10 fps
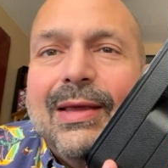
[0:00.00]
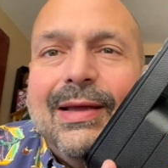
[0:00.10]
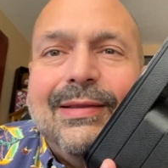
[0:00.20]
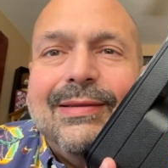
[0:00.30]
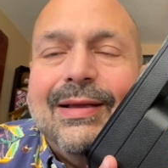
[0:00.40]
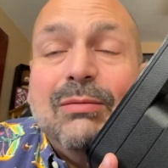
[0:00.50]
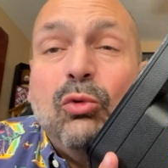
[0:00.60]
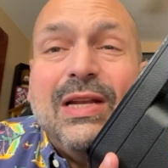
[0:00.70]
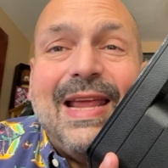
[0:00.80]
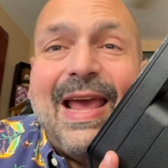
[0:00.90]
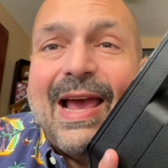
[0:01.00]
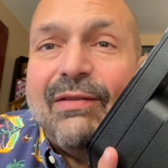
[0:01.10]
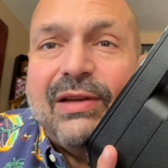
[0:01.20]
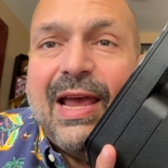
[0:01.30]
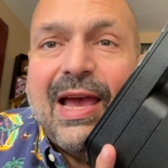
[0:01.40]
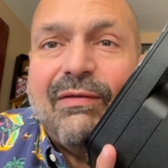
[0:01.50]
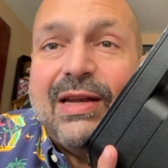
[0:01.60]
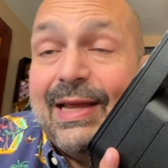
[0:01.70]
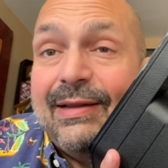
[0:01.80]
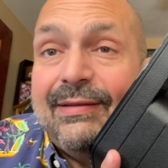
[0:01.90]
it, it wouldn't have to have
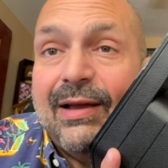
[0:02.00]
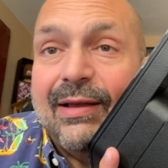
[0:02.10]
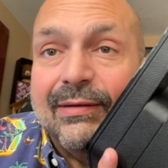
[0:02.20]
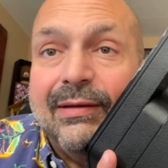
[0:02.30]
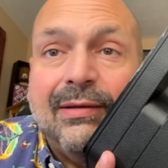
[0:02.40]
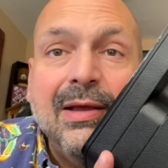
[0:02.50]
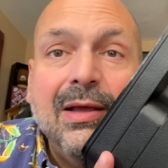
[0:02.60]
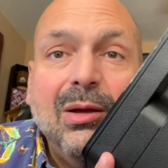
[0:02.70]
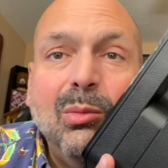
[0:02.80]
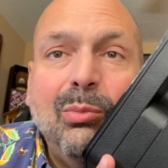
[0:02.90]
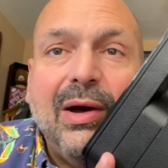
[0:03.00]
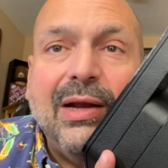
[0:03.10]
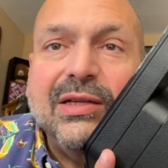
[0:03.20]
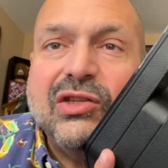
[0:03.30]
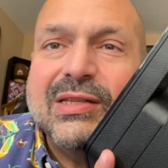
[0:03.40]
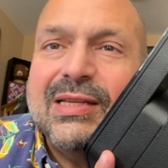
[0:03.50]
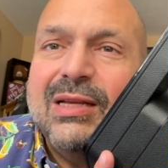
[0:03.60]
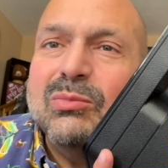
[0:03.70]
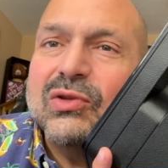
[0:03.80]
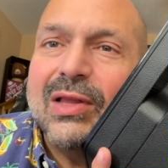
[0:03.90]
it and it doesn't, but it just
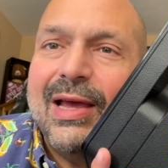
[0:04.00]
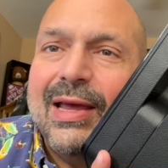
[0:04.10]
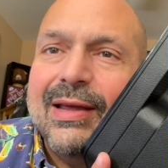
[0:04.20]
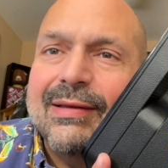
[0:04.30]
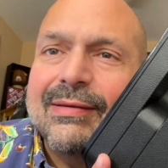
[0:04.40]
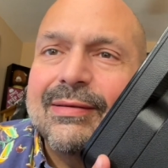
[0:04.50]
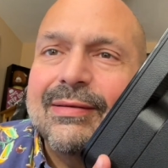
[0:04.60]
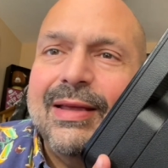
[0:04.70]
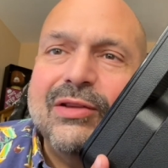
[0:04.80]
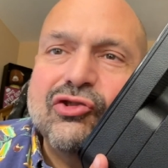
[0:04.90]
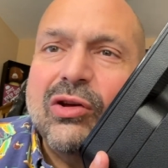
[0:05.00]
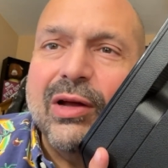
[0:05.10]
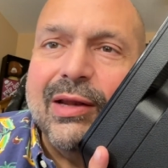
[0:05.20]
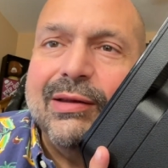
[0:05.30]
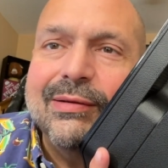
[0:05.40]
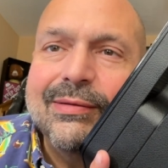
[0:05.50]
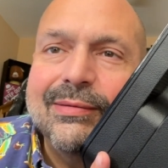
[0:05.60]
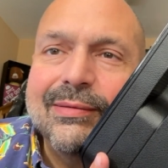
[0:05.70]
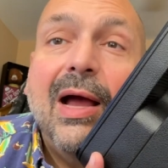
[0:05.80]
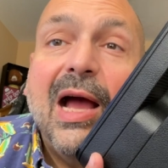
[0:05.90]
seems like it should.
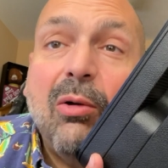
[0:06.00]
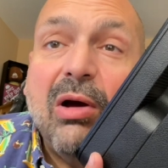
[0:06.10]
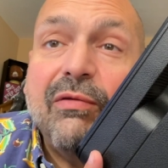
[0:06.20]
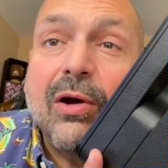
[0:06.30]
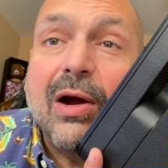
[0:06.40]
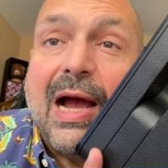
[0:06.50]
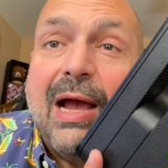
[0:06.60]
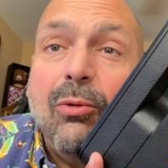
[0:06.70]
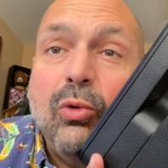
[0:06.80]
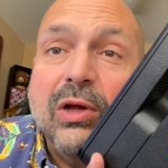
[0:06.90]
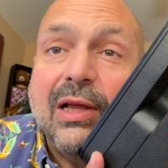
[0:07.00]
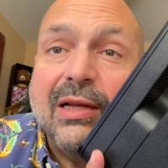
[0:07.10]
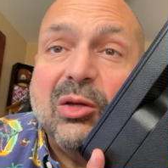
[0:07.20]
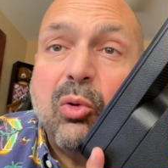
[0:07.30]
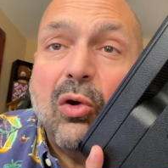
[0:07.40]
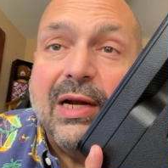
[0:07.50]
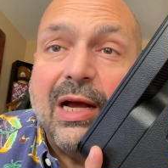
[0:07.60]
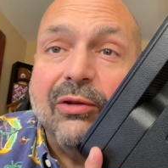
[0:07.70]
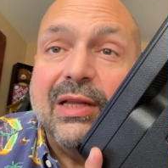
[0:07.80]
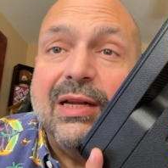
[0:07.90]
However, I would like to point
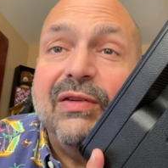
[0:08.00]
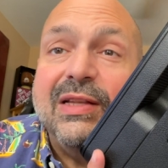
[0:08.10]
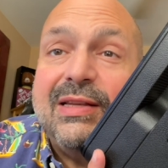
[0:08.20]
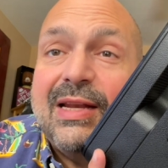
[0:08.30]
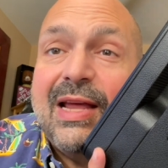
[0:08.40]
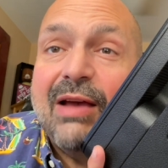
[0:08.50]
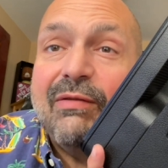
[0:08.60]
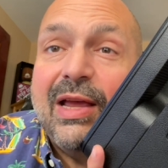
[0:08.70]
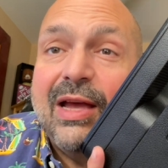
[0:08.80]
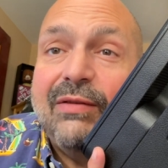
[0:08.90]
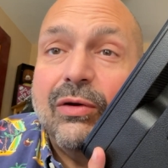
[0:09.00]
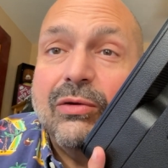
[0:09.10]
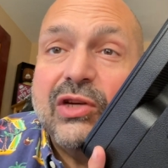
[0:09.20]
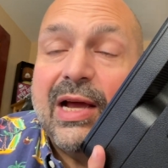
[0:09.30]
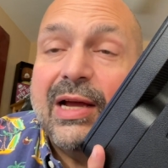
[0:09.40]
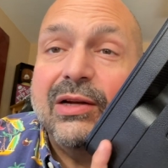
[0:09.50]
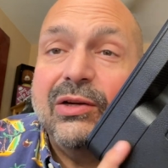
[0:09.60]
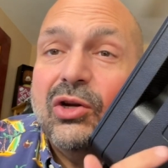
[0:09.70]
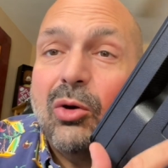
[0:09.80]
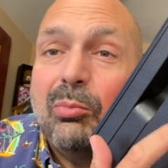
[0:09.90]
out that if it did have a headphone jack,
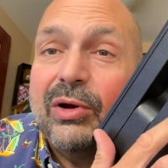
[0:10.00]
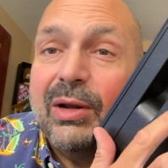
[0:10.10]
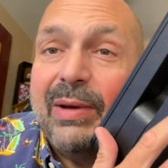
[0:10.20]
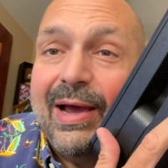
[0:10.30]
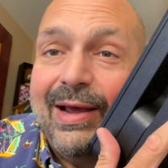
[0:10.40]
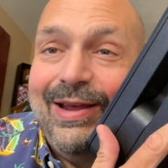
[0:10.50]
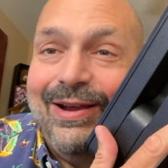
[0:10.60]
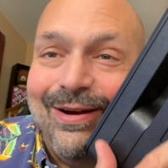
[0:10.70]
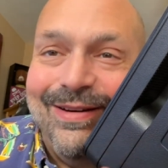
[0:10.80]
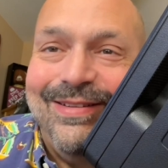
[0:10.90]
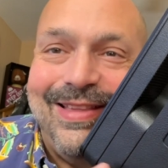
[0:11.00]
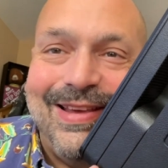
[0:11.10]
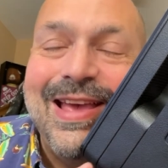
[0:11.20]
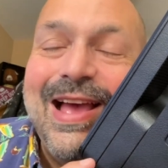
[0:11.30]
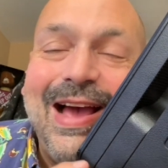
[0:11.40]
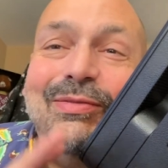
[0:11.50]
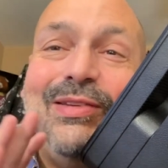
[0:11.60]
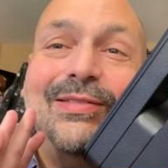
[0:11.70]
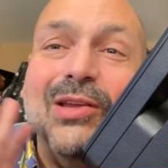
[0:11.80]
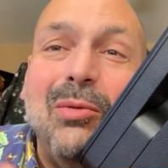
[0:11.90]
don't put it back here. Like I've
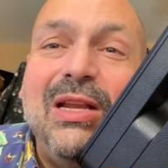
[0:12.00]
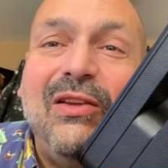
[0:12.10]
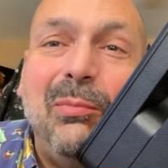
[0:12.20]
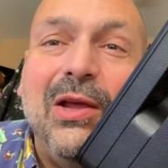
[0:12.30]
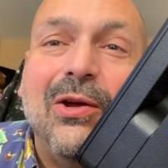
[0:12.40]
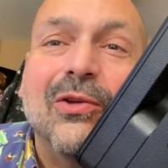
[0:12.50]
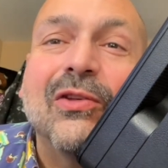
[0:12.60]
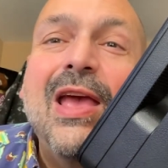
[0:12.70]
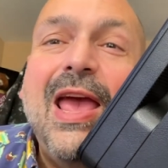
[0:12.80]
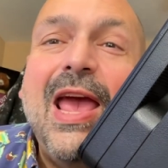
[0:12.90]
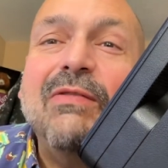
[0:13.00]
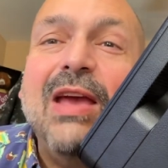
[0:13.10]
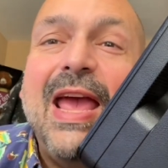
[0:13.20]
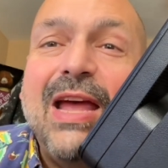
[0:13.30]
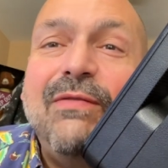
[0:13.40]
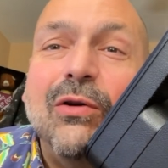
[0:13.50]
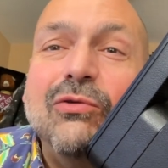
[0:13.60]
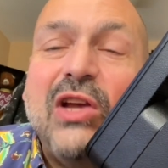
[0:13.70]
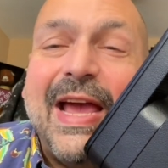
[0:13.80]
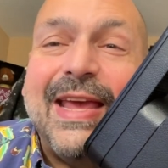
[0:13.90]
seen so many speakers have a headphone
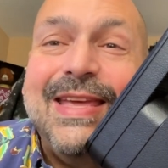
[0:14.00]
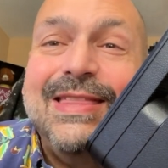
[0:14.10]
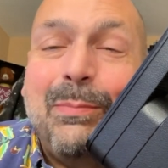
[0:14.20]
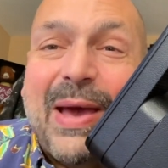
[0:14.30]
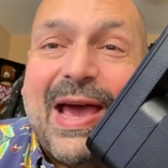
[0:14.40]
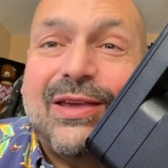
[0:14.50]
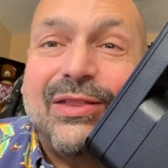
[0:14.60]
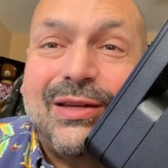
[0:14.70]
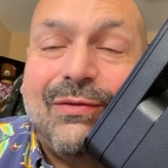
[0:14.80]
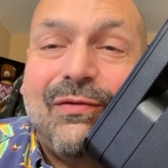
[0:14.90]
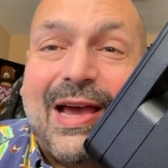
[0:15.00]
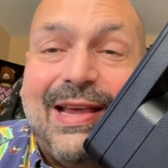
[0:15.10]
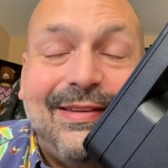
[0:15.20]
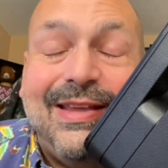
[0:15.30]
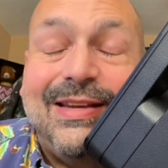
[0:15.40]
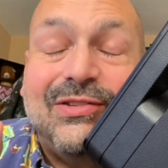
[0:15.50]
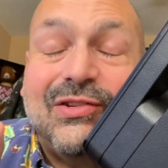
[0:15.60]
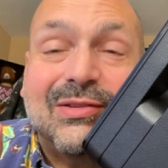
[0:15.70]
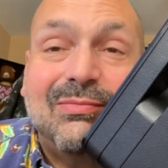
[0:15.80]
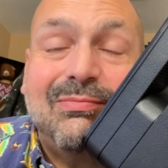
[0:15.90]
jack in the back of the device and it
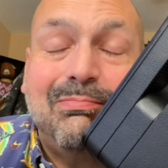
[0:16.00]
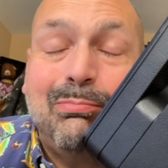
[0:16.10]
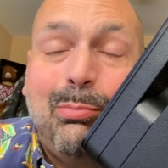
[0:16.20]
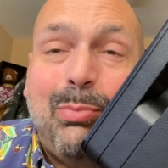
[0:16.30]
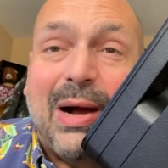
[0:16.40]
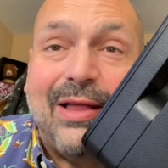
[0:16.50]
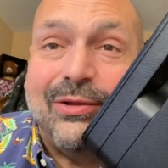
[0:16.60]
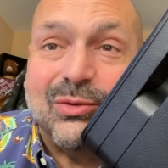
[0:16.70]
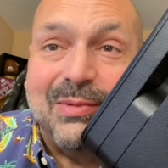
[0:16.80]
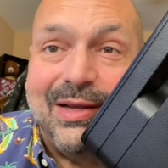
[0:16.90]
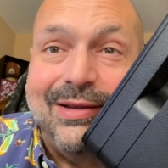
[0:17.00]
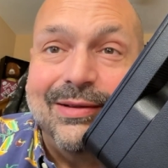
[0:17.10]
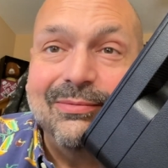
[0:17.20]
just bothers me.